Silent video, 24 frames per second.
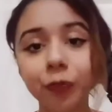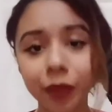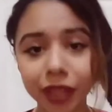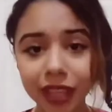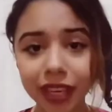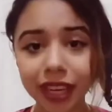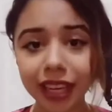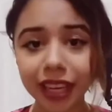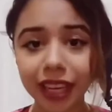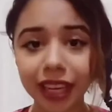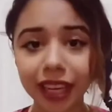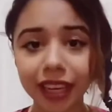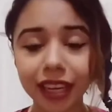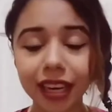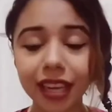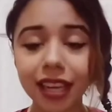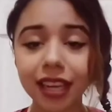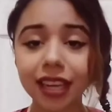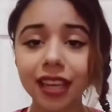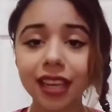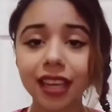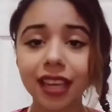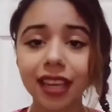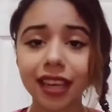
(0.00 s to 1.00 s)
But then again,
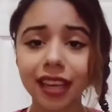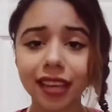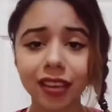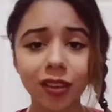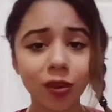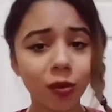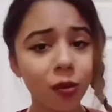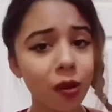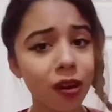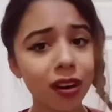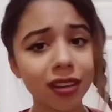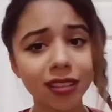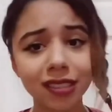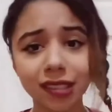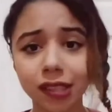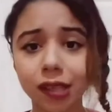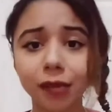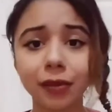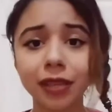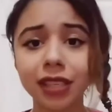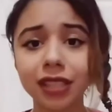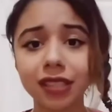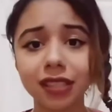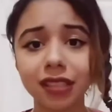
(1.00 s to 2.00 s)
you are
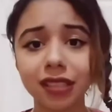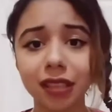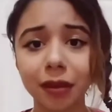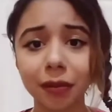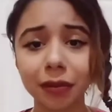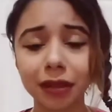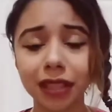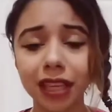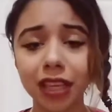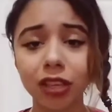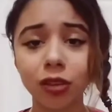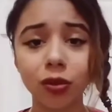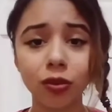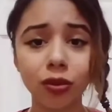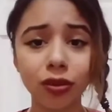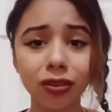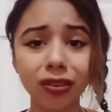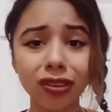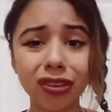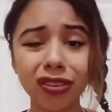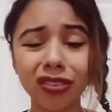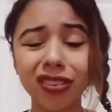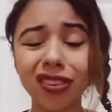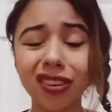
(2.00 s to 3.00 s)
summoning something. You
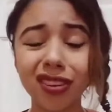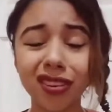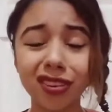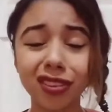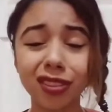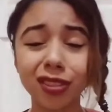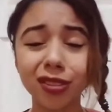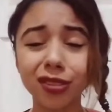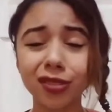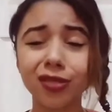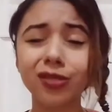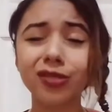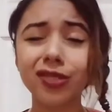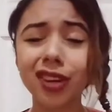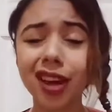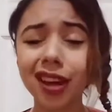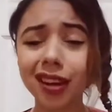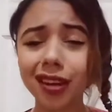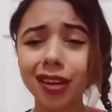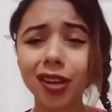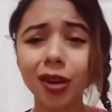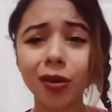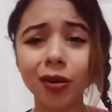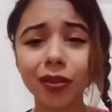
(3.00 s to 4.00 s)
do
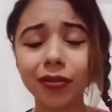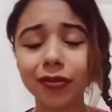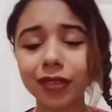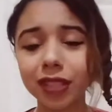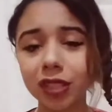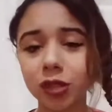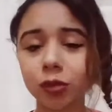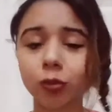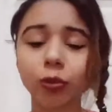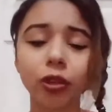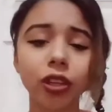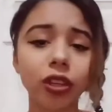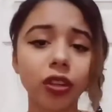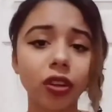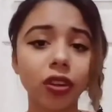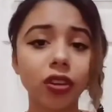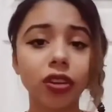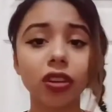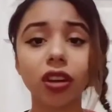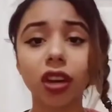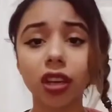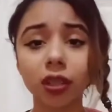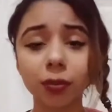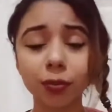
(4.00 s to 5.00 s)
not know if it's real
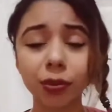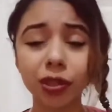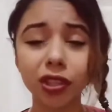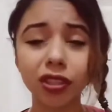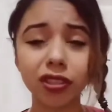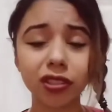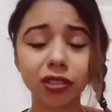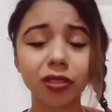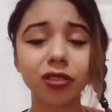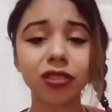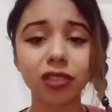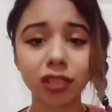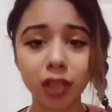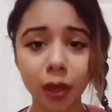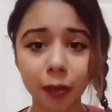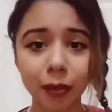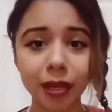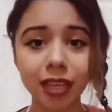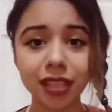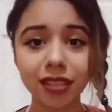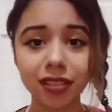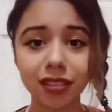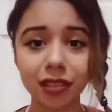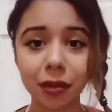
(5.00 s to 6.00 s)
or not, but you're still
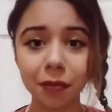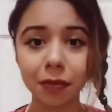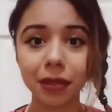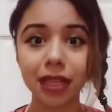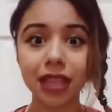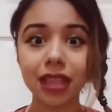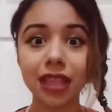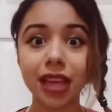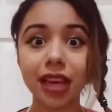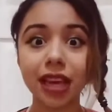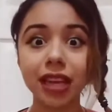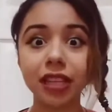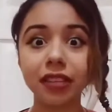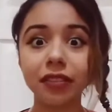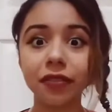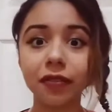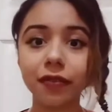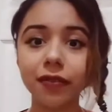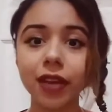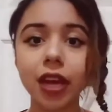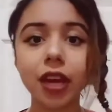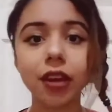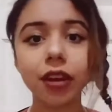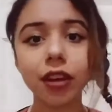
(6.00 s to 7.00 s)
summoning something that is
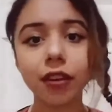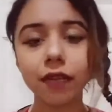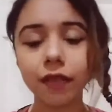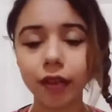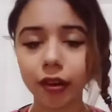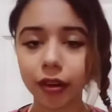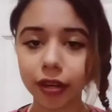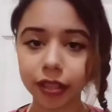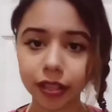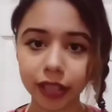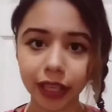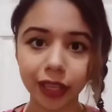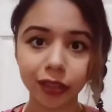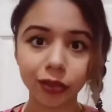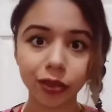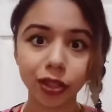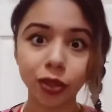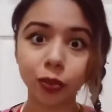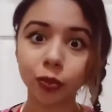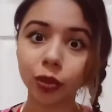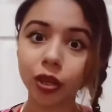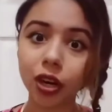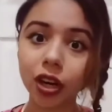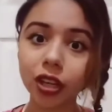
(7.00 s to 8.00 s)
very, very
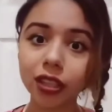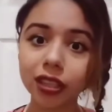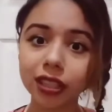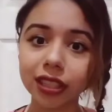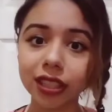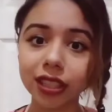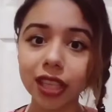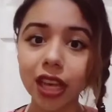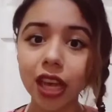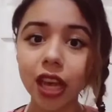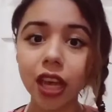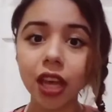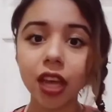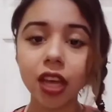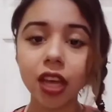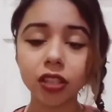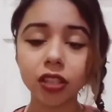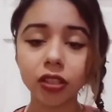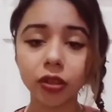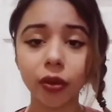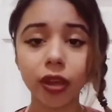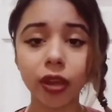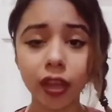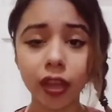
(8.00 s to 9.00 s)
dangerous regardless.
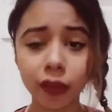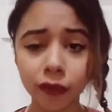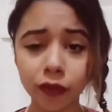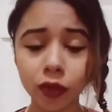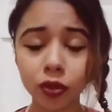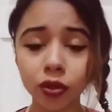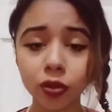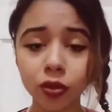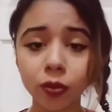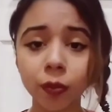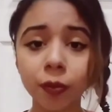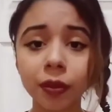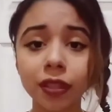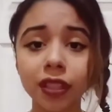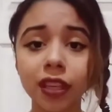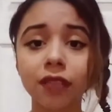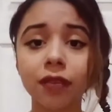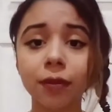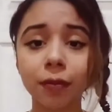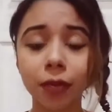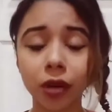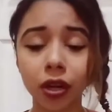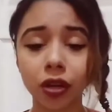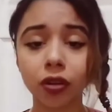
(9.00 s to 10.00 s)
So if you do
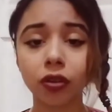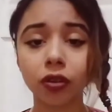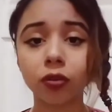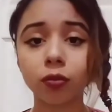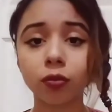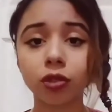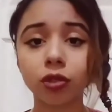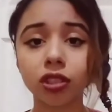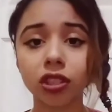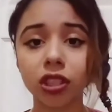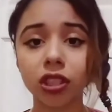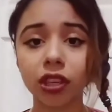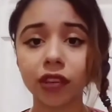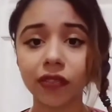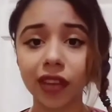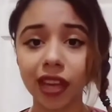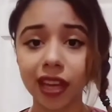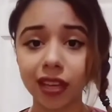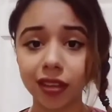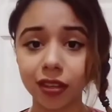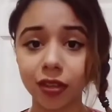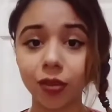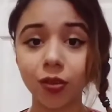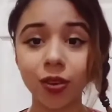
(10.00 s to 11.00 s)
believe in paranormal stuff
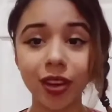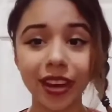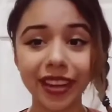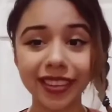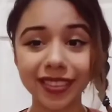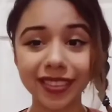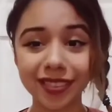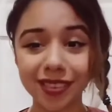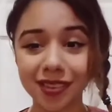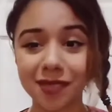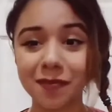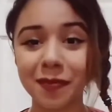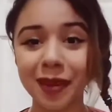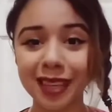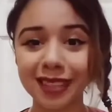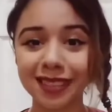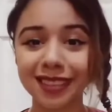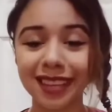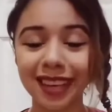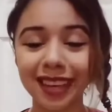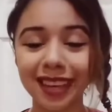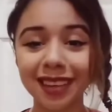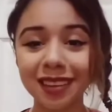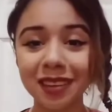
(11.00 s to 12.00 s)
and you guys are on
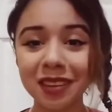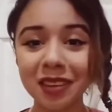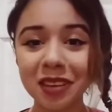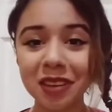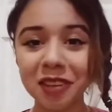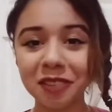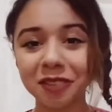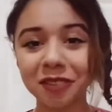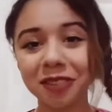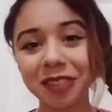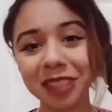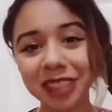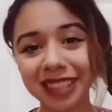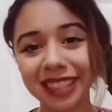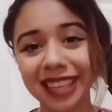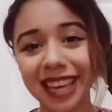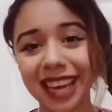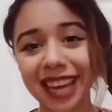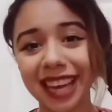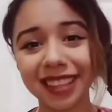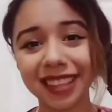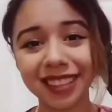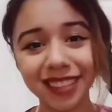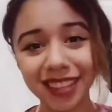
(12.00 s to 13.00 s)
my side, please,
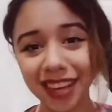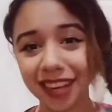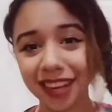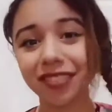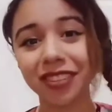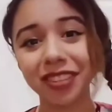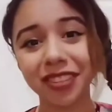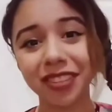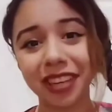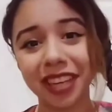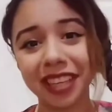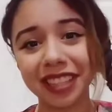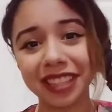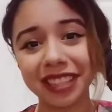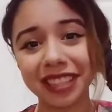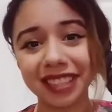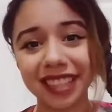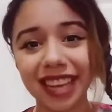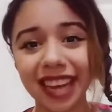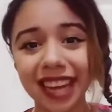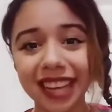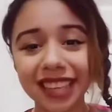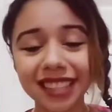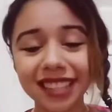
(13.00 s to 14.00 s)
yeah, never try
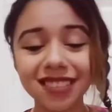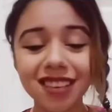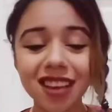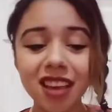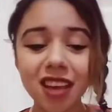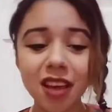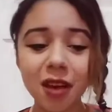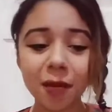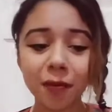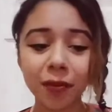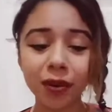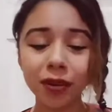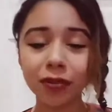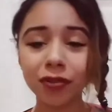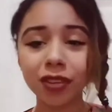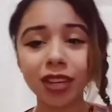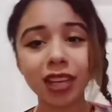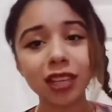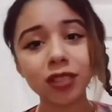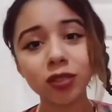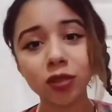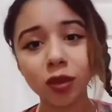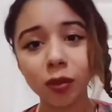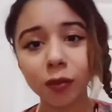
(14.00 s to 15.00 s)
this, guys. But if
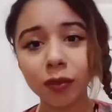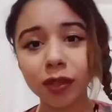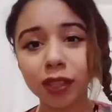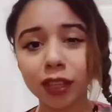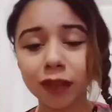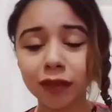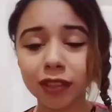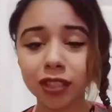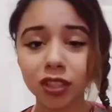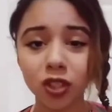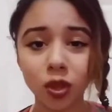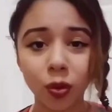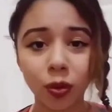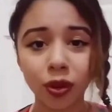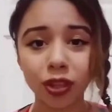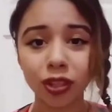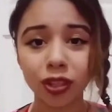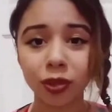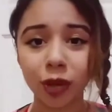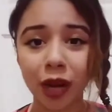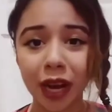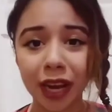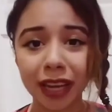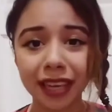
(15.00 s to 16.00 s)
you guys don't believe and still
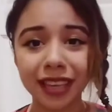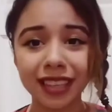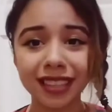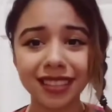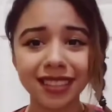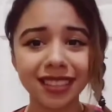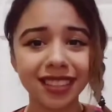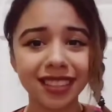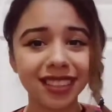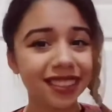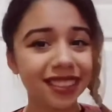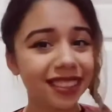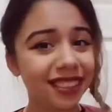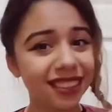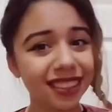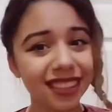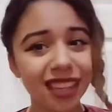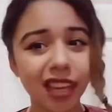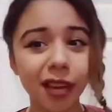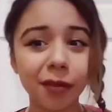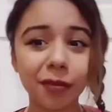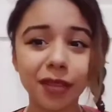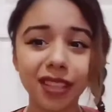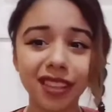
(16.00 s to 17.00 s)
want to try it,
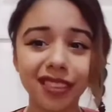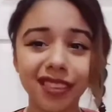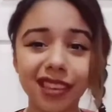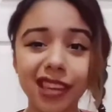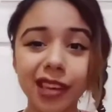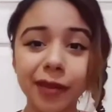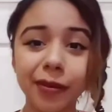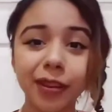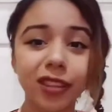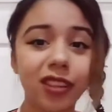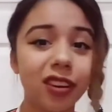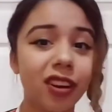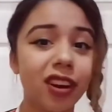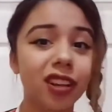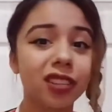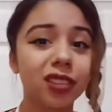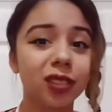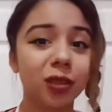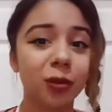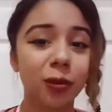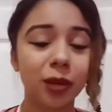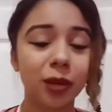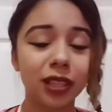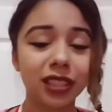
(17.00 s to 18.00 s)
I mean, think about the
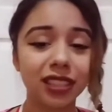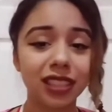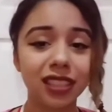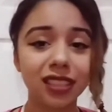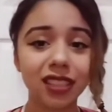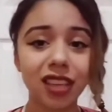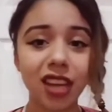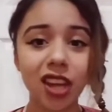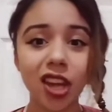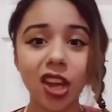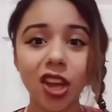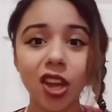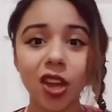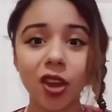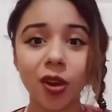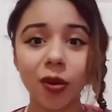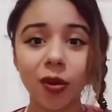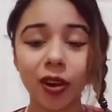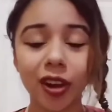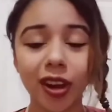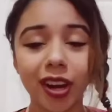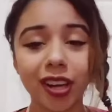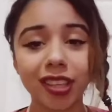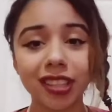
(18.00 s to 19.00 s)
consequences
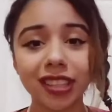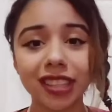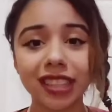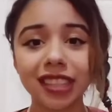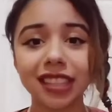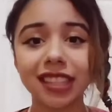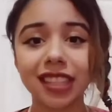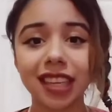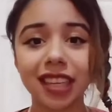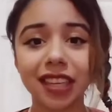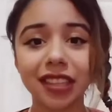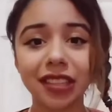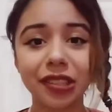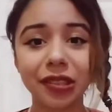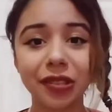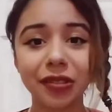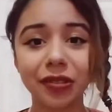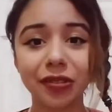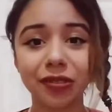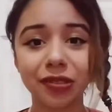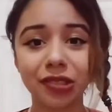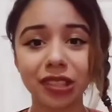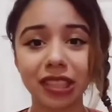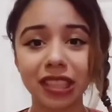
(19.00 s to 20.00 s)
regardless
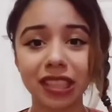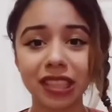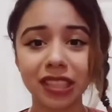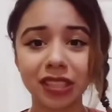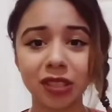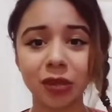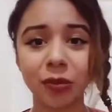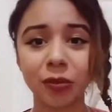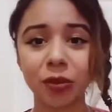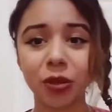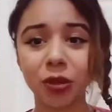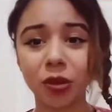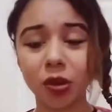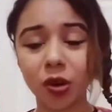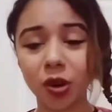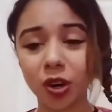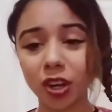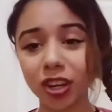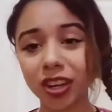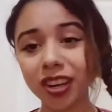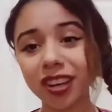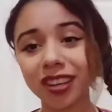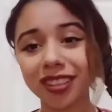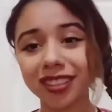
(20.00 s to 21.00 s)
of is it real
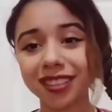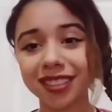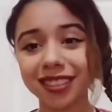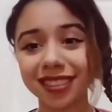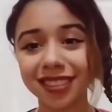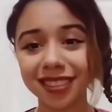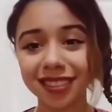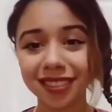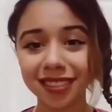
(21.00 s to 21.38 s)
or not.